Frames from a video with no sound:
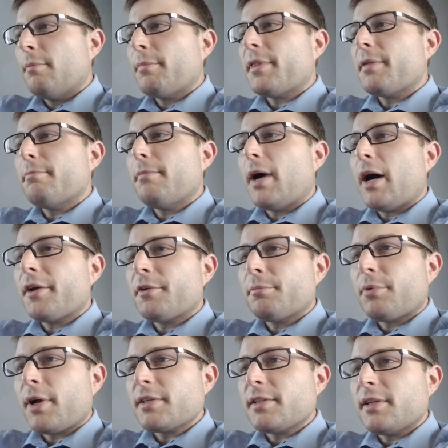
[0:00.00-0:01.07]
But the modern
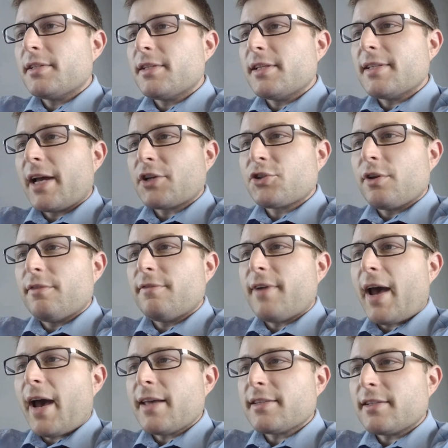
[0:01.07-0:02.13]
presidency is actually a
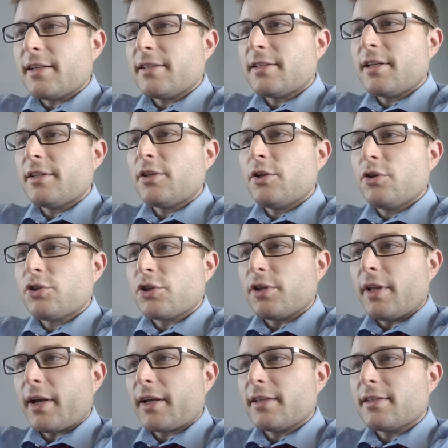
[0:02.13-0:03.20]
vast institution
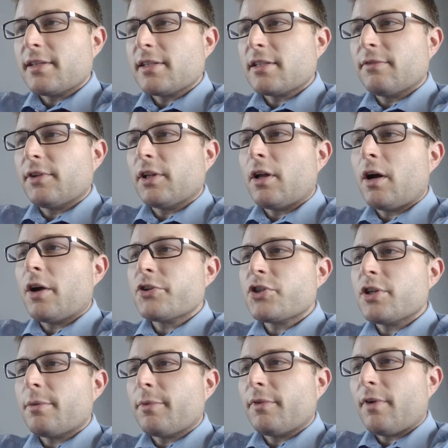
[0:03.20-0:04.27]
that consists of a large
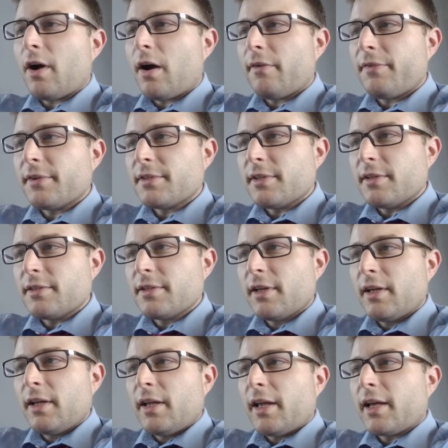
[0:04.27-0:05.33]
number of offices,
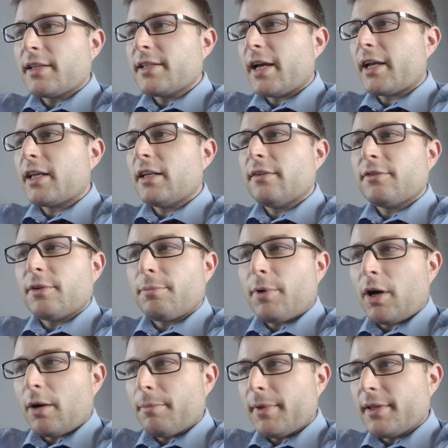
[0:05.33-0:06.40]
executive
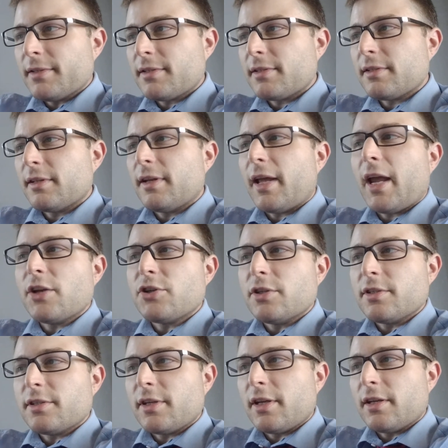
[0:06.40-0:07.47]
departments, and
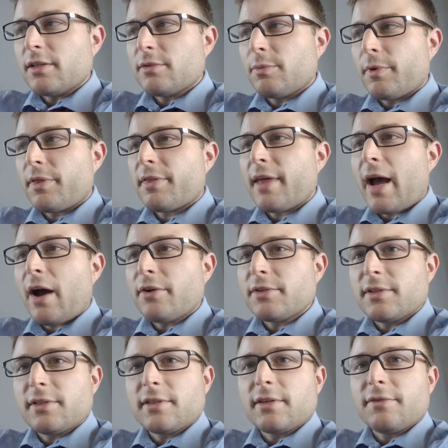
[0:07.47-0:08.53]
agencies, with
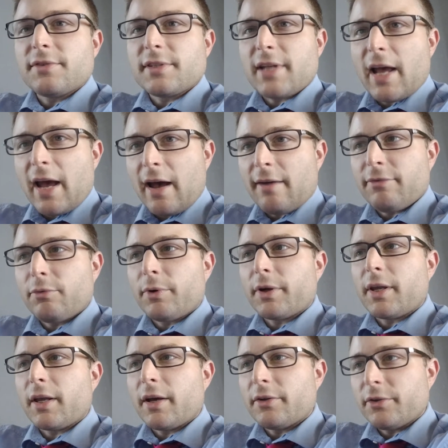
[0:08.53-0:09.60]
thousands of staff
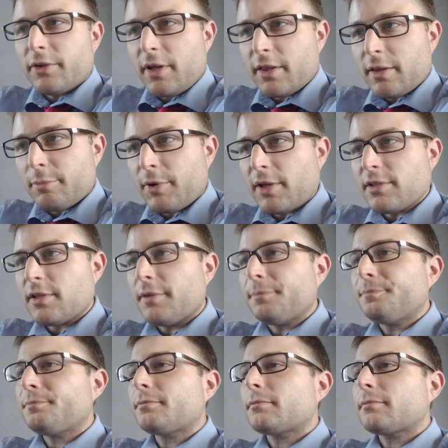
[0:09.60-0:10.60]
working underneath the president.